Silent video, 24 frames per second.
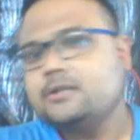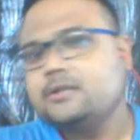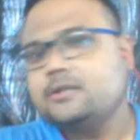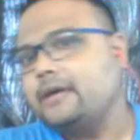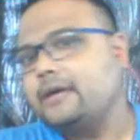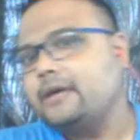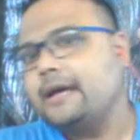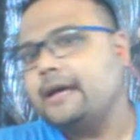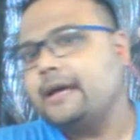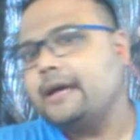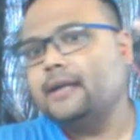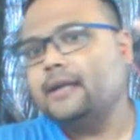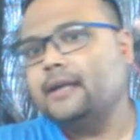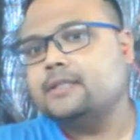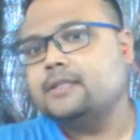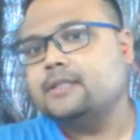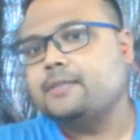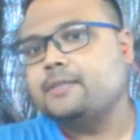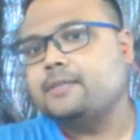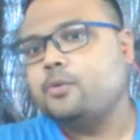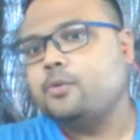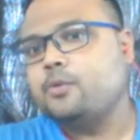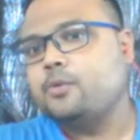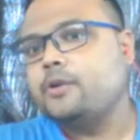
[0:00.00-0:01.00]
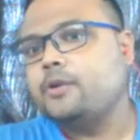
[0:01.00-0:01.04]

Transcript: and the support at